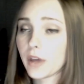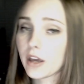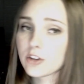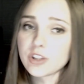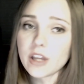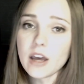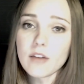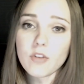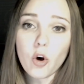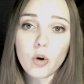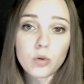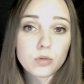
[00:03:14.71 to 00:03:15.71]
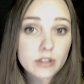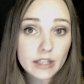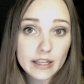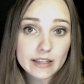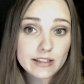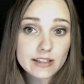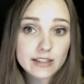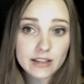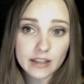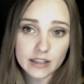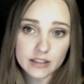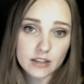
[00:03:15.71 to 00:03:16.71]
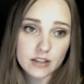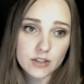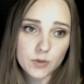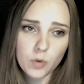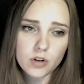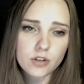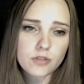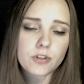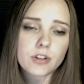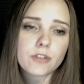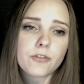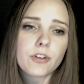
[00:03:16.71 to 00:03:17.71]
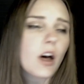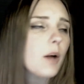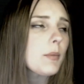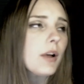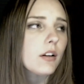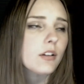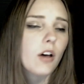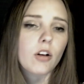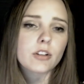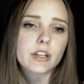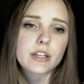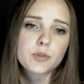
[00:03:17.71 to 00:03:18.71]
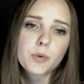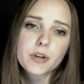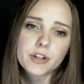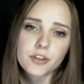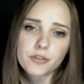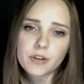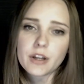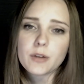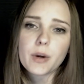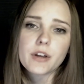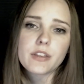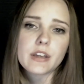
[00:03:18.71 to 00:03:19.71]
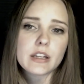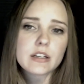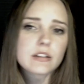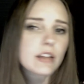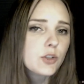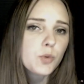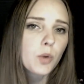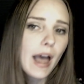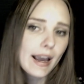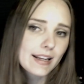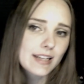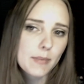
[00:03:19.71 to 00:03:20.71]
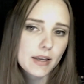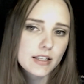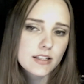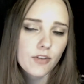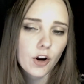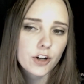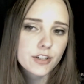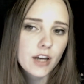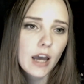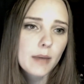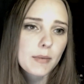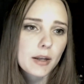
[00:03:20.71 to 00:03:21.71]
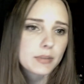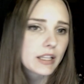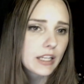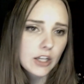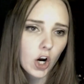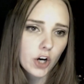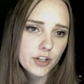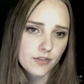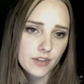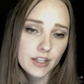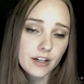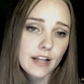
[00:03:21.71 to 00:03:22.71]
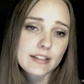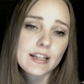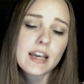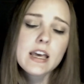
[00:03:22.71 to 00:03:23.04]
we actually have a whole list thanks to this wonderful phenomenon called a Twitter thread, where the intellectual academics of our time and bleeding hearts of the internet